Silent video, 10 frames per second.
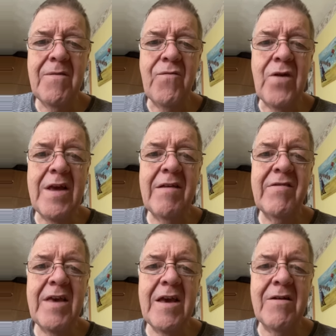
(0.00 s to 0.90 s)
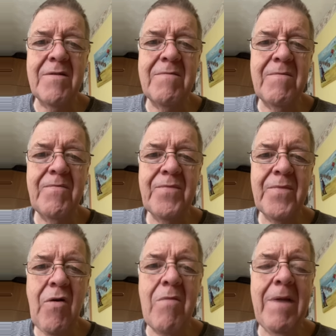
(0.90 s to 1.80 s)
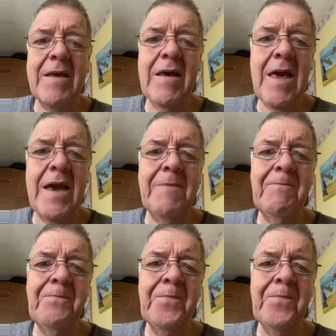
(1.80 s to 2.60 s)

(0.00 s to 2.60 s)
releasing and going back again.